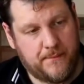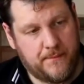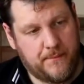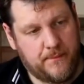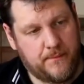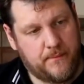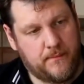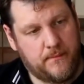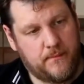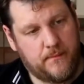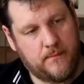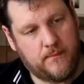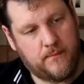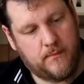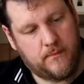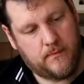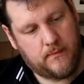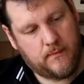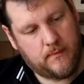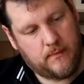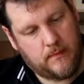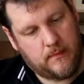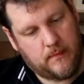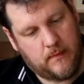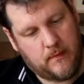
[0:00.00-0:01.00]

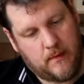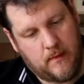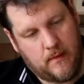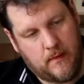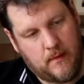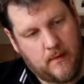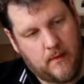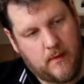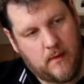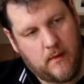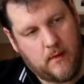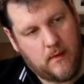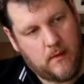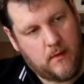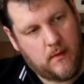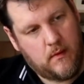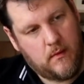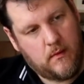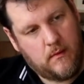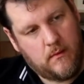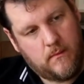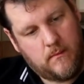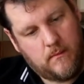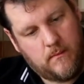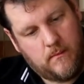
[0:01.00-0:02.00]

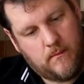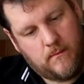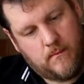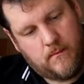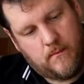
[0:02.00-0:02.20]
(no one is talking)